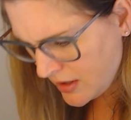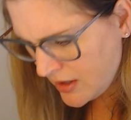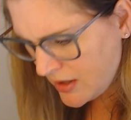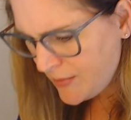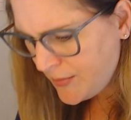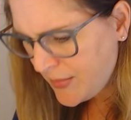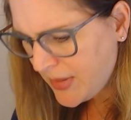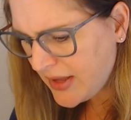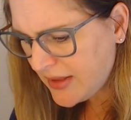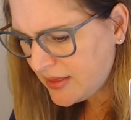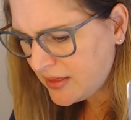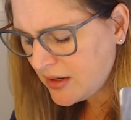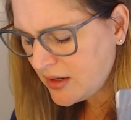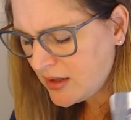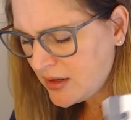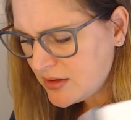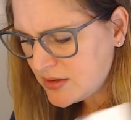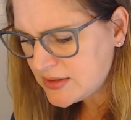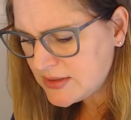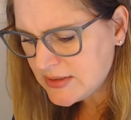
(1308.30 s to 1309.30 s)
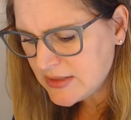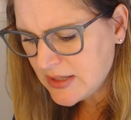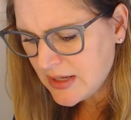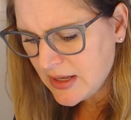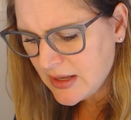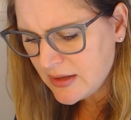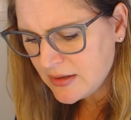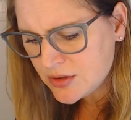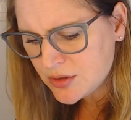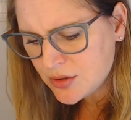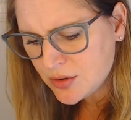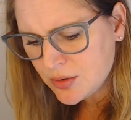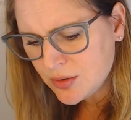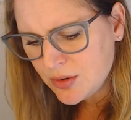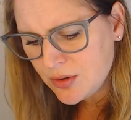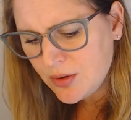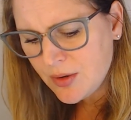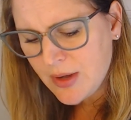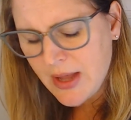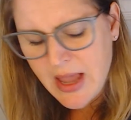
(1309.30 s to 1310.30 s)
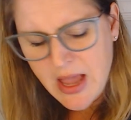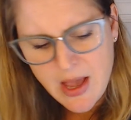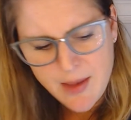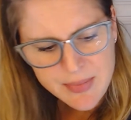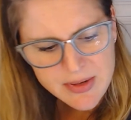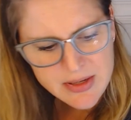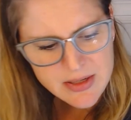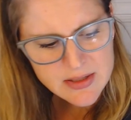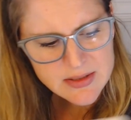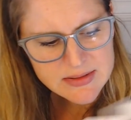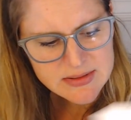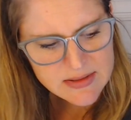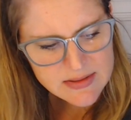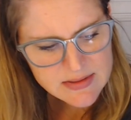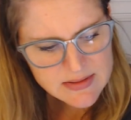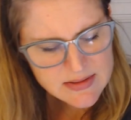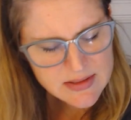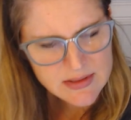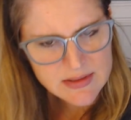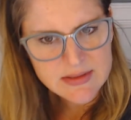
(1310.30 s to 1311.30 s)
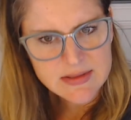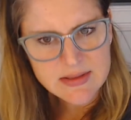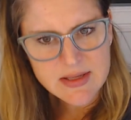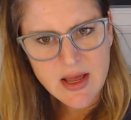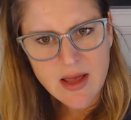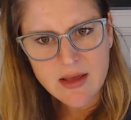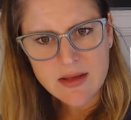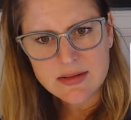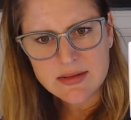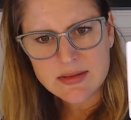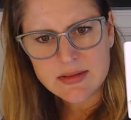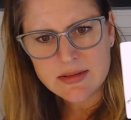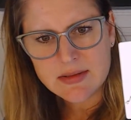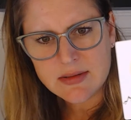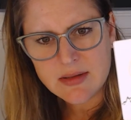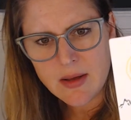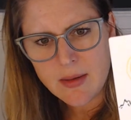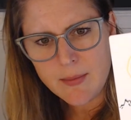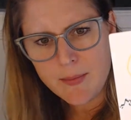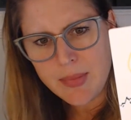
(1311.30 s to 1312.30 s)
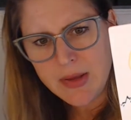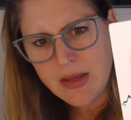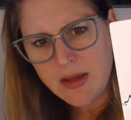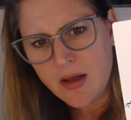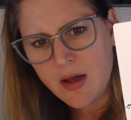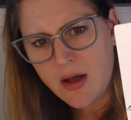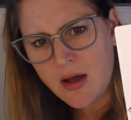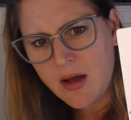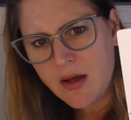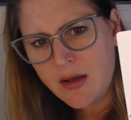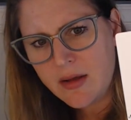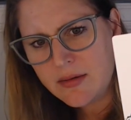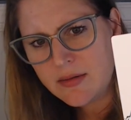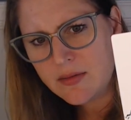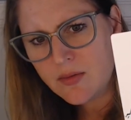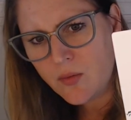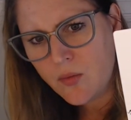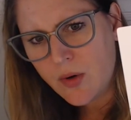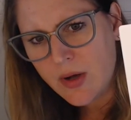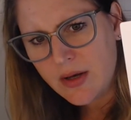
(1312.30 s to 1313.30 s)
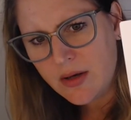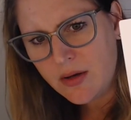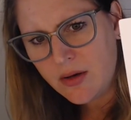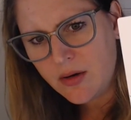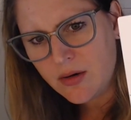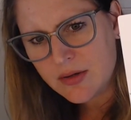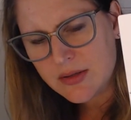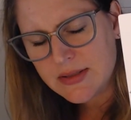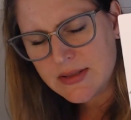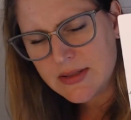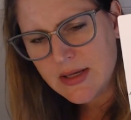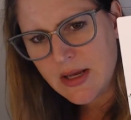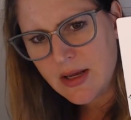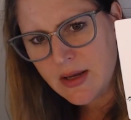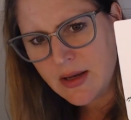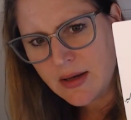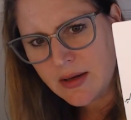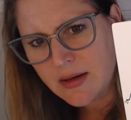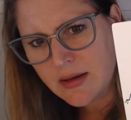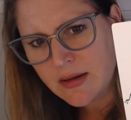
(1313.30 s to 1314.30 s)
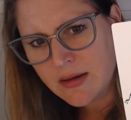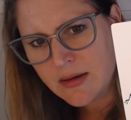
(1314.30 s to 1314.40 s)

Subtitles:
But there's true happiness and success beyond what you're seeing.